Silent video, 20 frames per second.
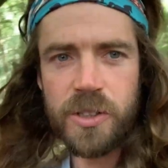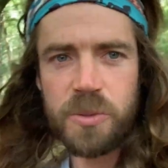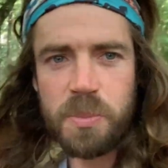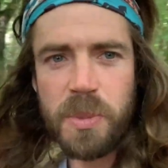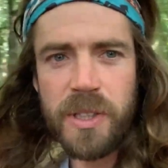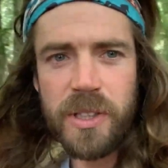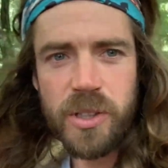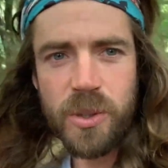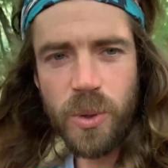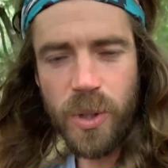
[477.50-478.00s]

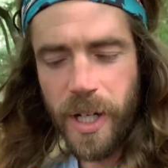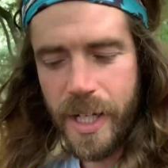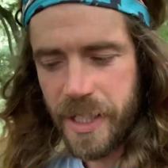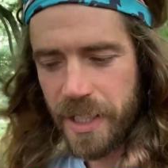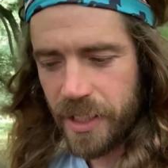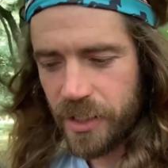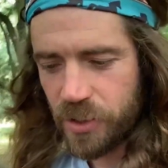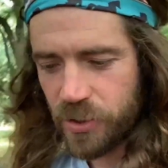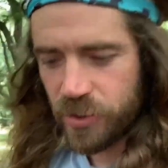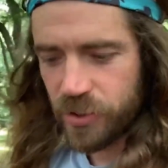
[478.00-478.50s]
been quite an
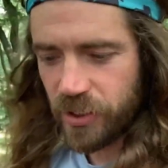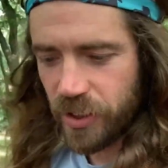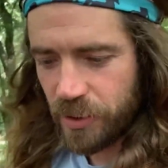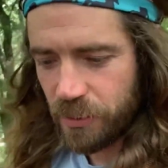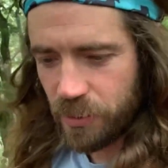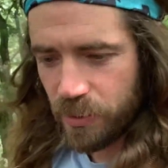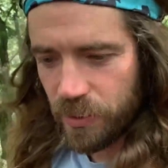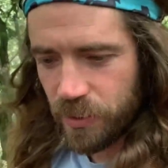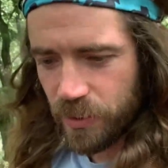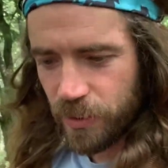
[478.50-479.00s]

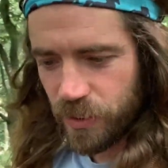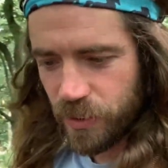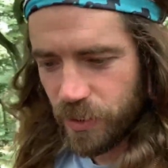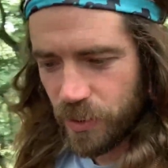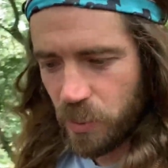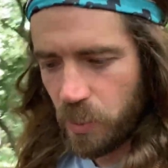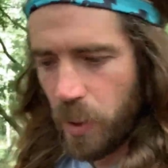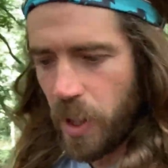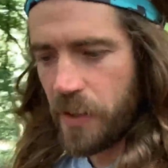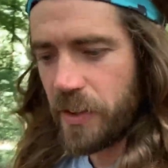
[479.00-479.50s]
interesting
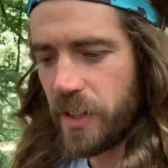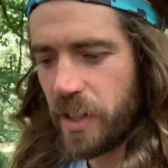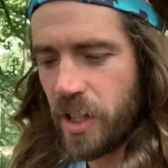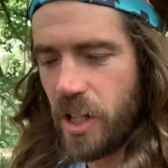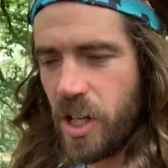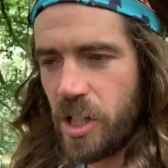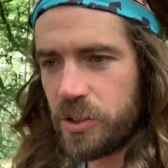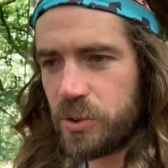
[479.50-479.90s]
one the last